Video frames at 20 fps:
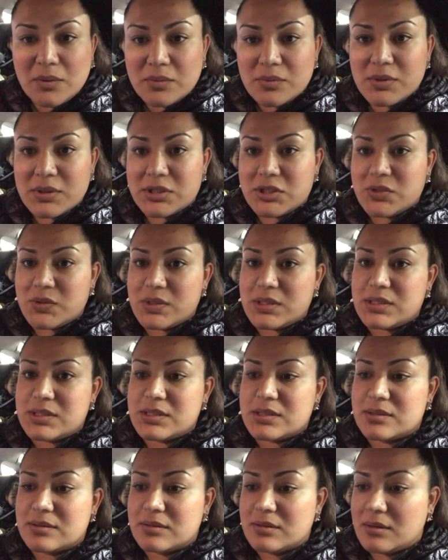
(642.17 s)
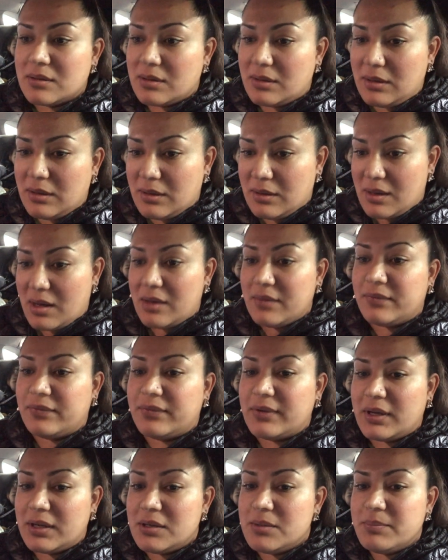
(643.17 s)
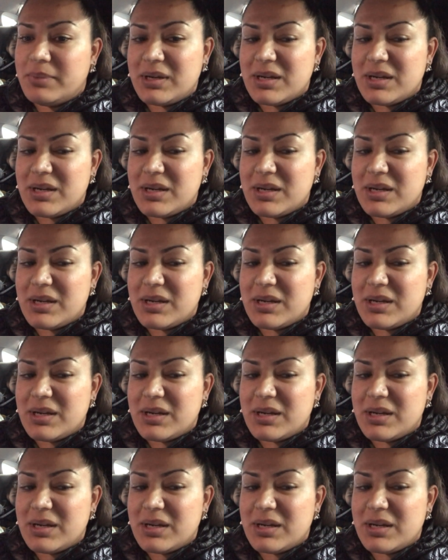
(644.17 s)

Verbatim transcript: which was not fun,